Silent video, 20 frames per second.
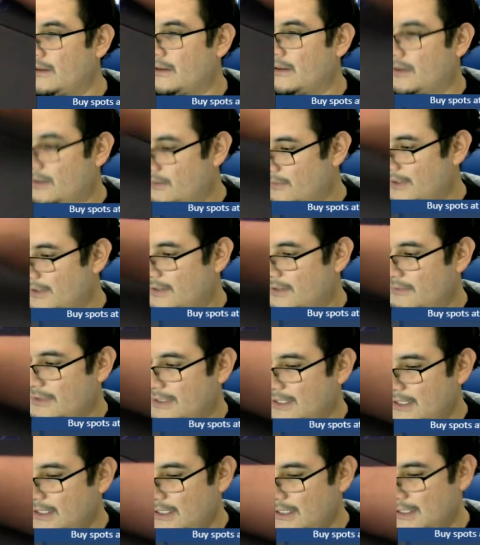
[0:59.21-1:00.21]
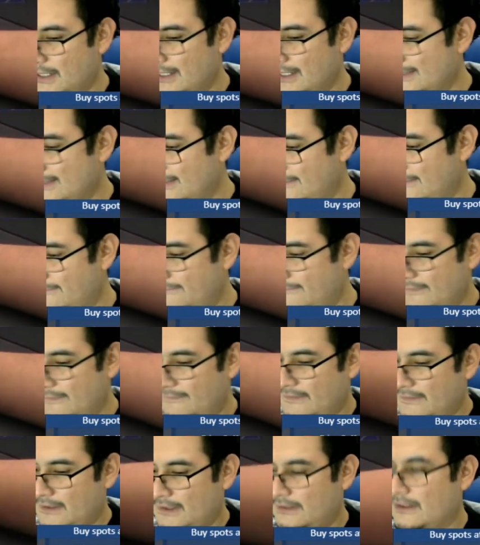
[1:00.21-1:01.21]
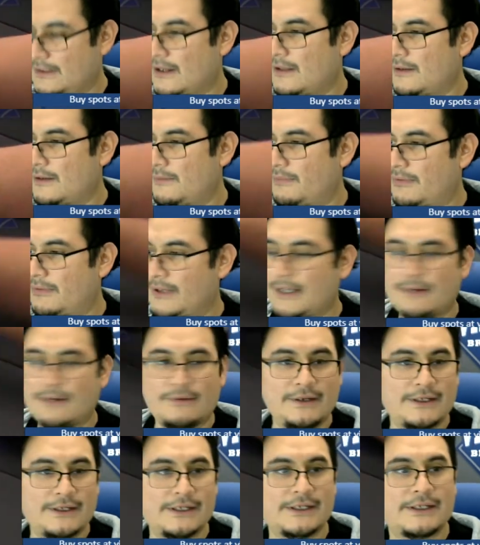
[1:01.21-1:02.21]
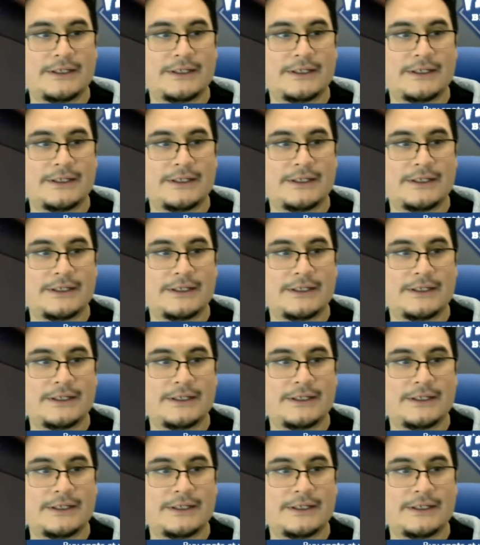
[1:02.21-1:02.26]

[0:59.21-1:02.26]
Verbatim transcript: Gregory Keaton gets a fifty dollar break credit.